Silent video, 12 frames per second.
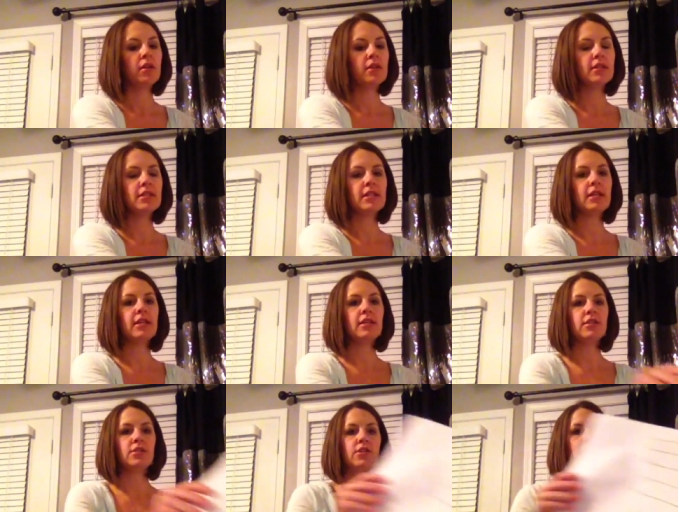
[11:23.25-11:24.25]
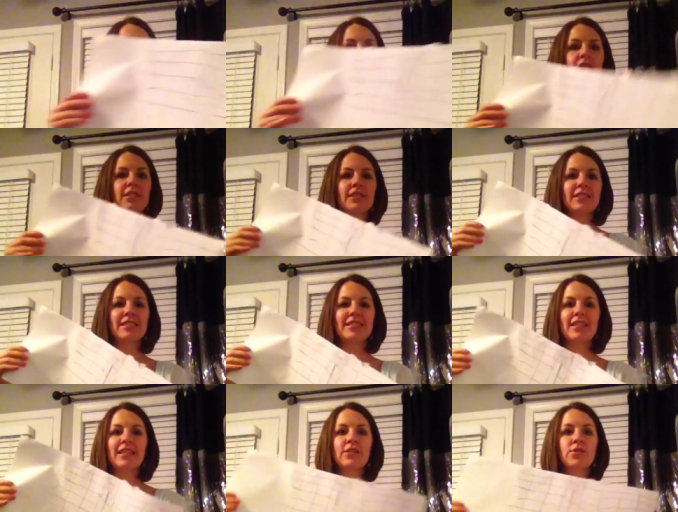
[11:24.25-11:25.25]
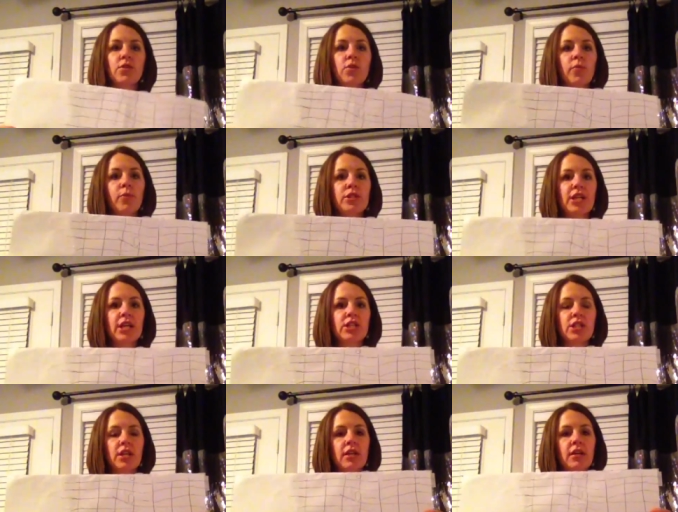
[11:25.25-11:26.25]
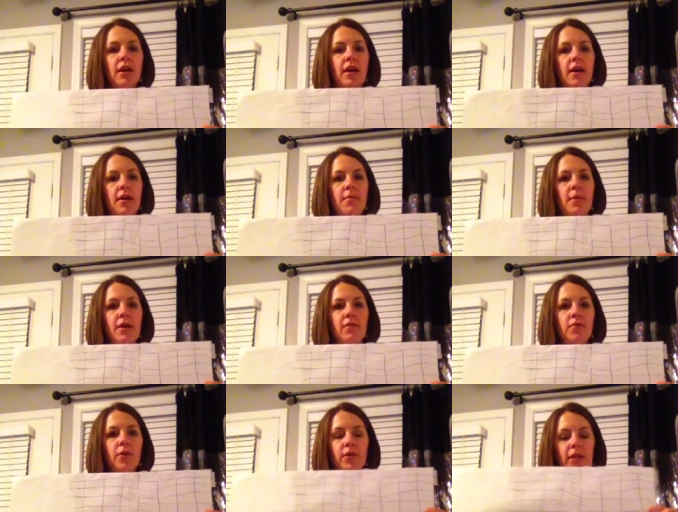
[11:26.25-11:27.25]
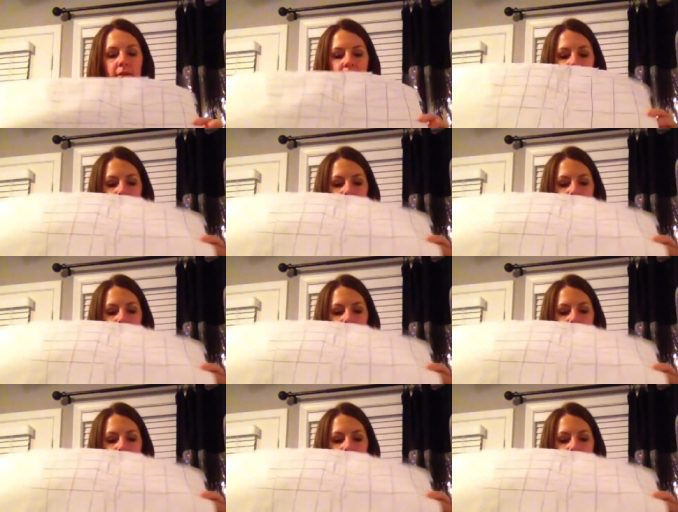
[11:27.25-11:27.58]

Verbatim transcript: This is your cylindrical projection um, unfolded.